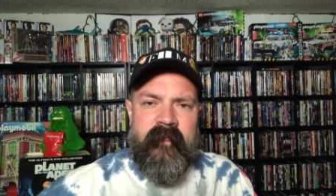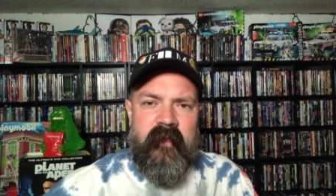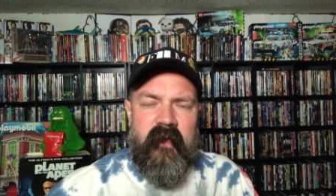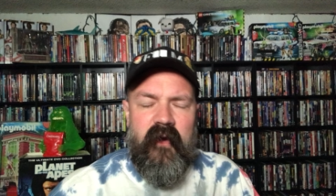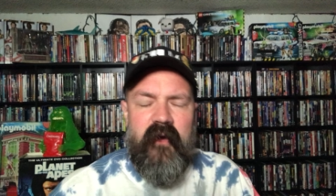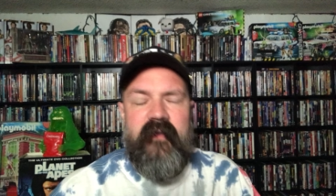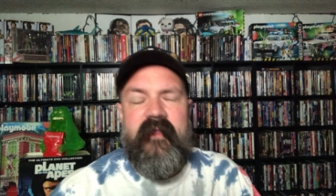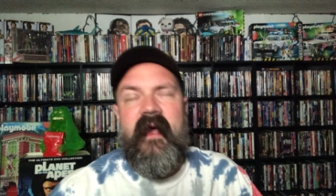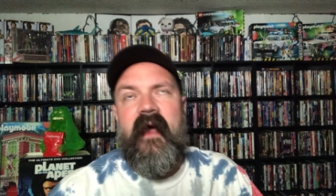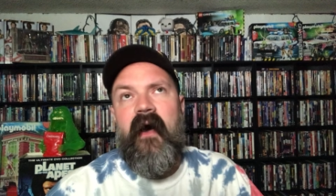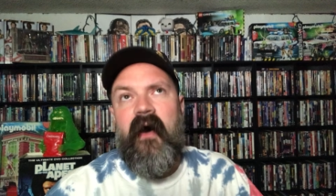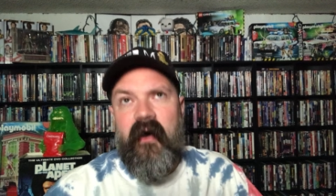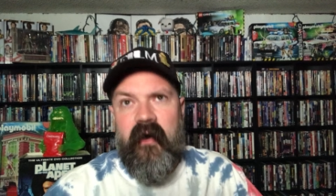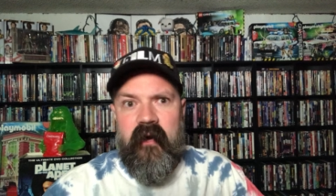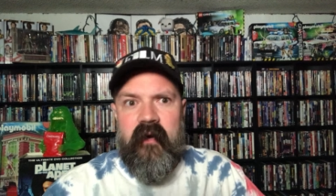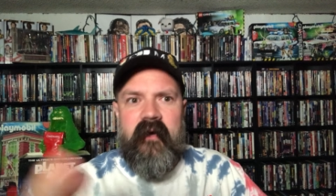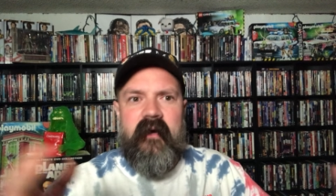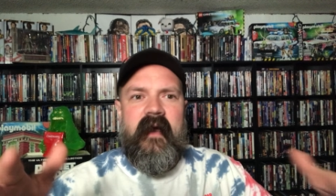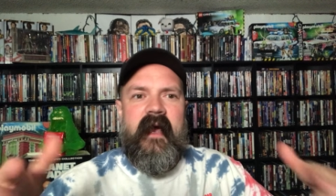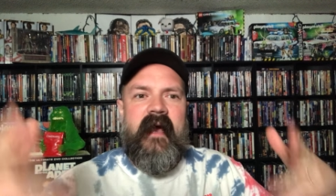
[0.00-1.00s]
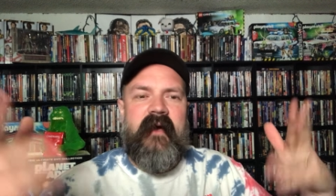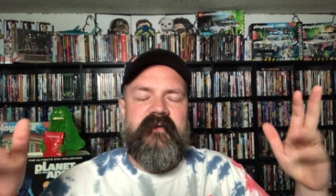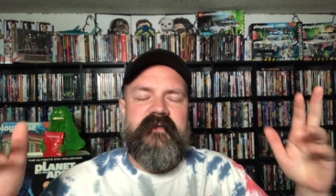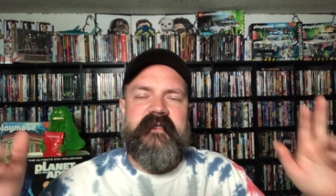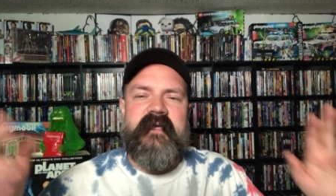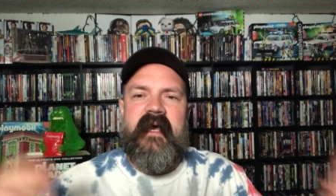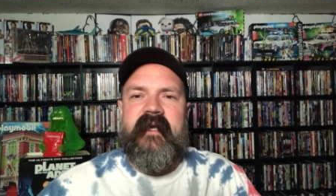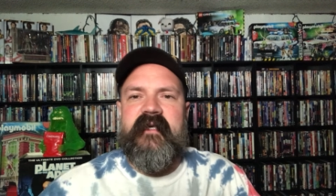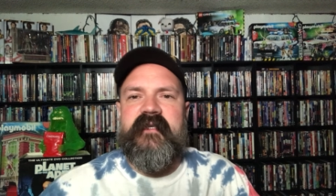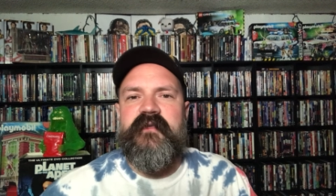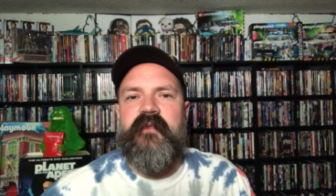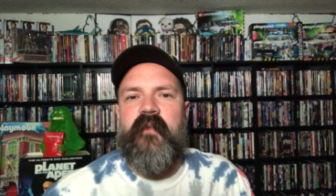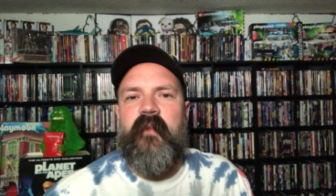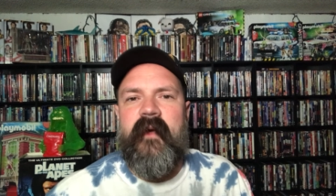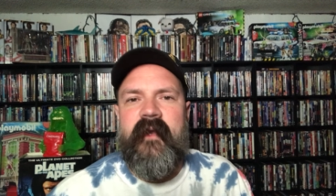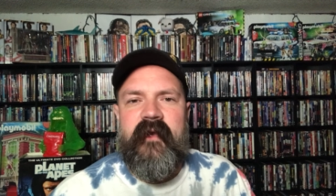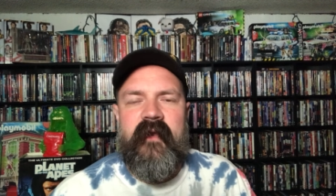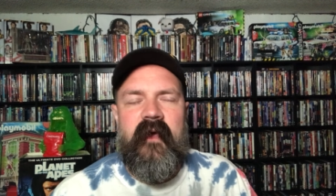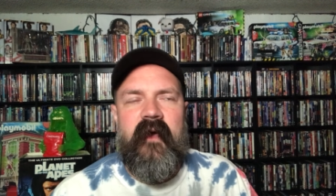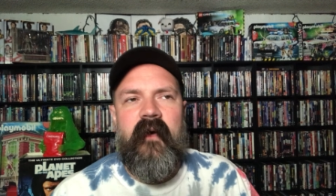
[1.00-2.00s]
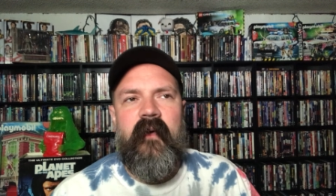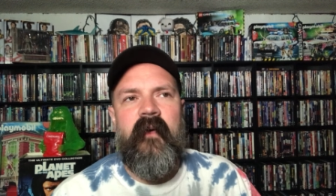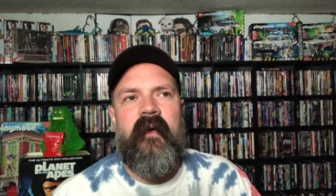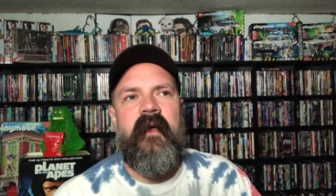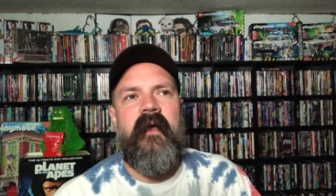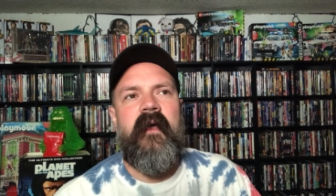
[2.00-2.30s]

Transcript: or that are outside his window.